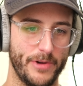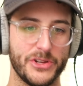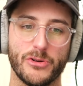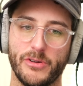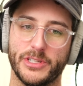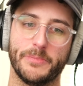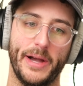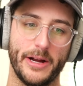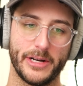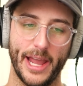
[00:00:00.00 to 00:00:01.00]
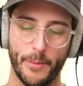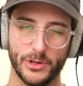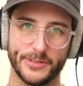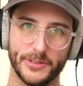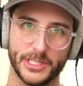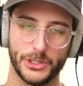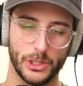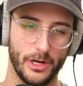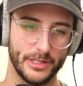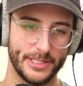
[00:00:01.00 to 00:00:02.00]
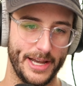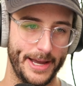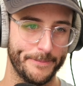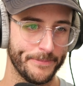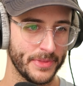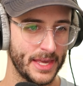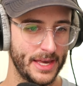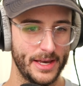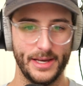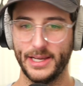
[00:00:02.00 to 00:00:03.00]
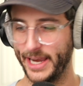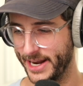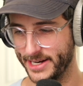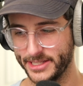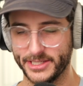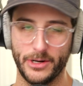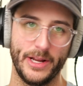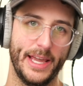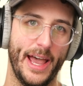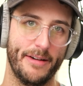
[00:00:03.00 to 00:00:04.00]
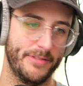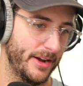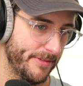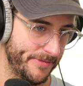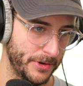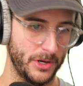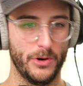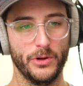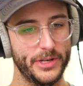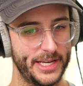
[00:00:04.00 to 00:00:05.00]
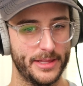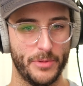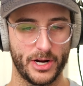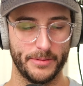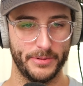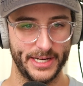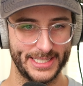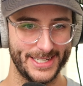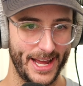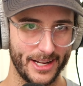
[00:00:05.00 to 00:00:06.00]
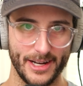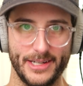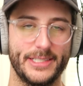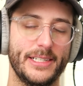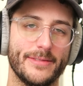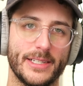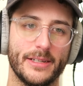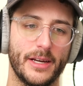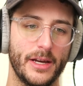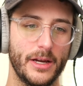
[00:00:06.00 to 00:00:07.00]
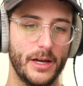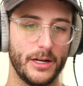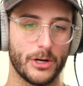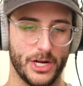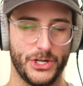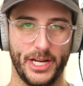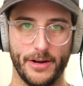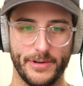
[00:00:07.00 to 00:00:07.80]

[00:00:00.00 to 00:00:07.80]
retro-inspired cameras for such a long time. Canon and Sony have their foothold in the marketplace. Nikon is even crushing it